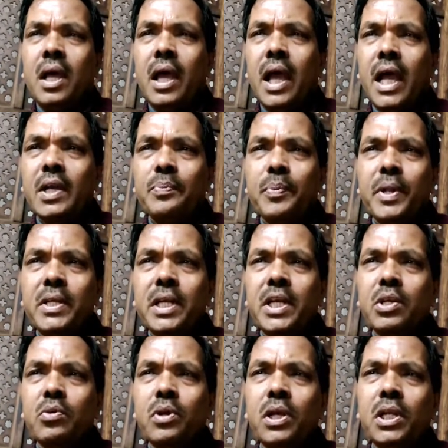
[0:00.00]
At
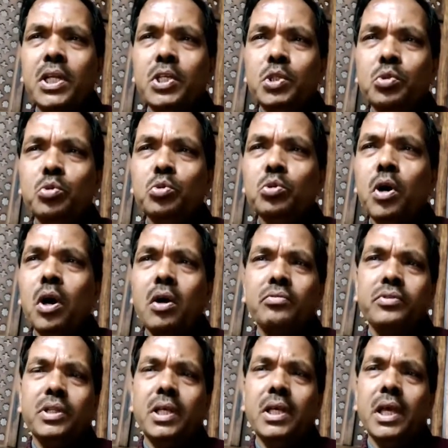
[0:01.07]
present, only 2
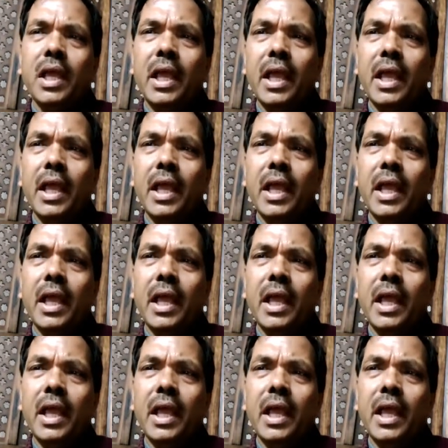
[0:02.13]
of the